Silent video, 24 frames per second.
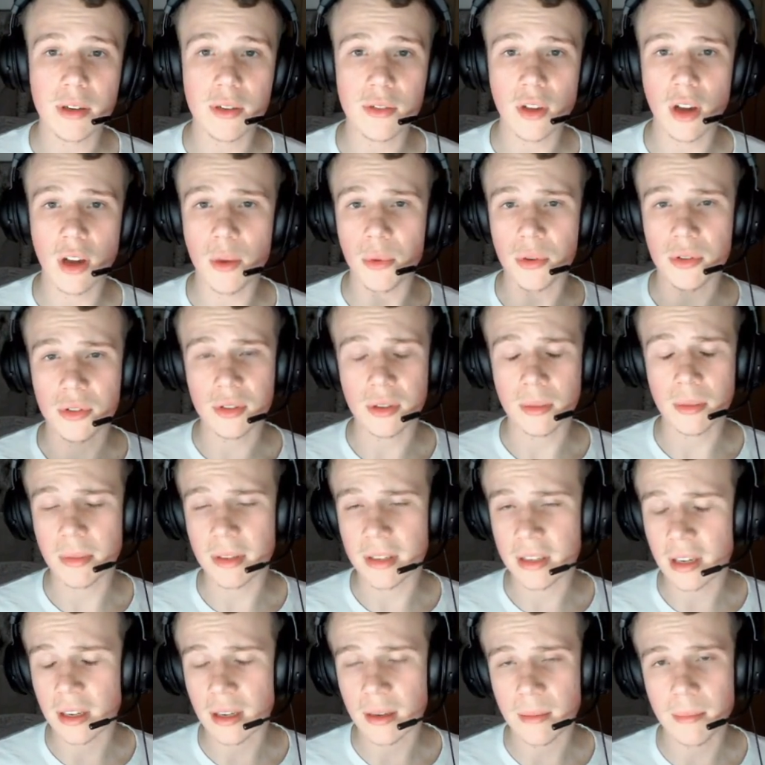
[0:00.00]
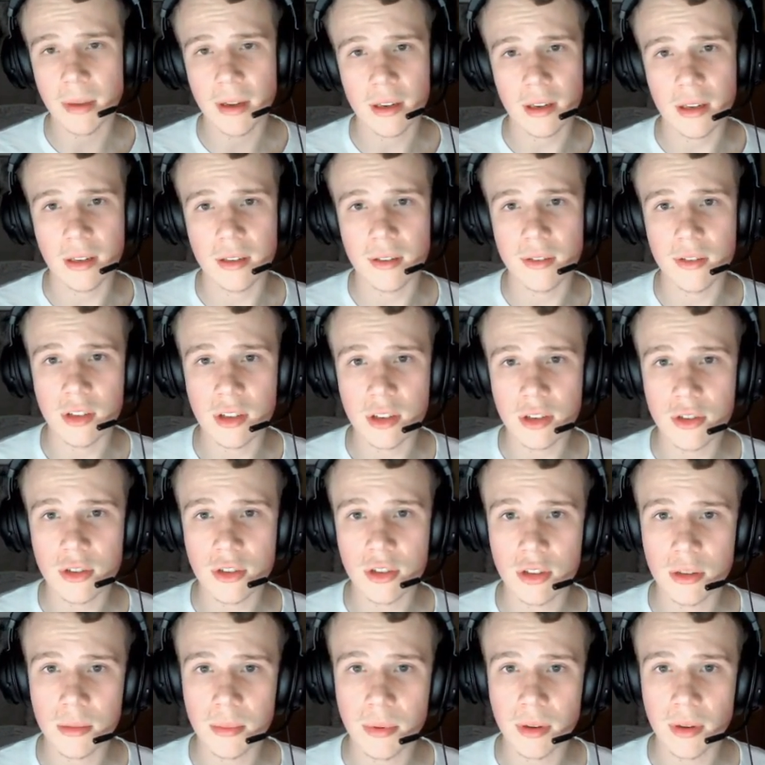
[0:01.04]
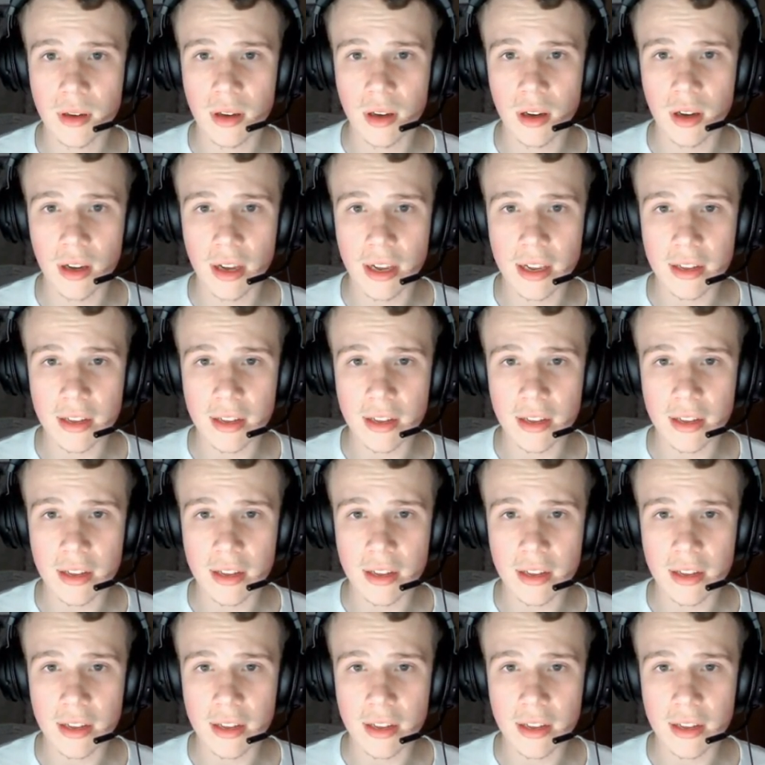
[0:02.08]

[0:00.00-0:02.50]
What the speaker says: I want to be getting back into YouTube.